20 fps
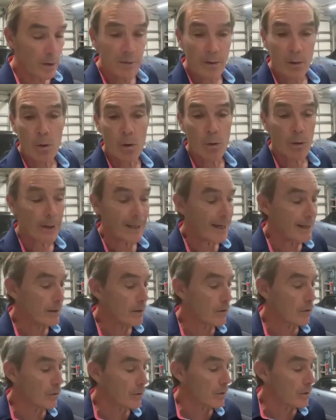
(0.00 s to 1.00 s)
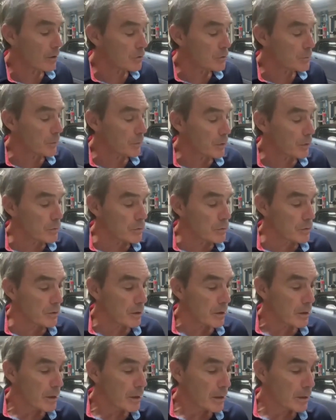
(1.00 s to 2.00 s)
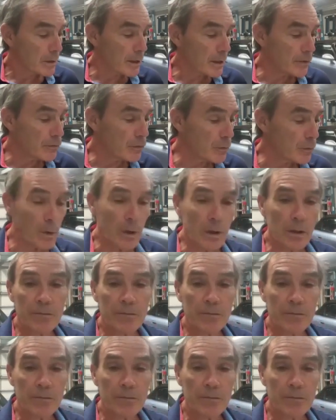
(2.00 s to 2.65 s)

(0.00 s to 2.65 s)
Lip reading: There were only 800 of those produced, in case you wanted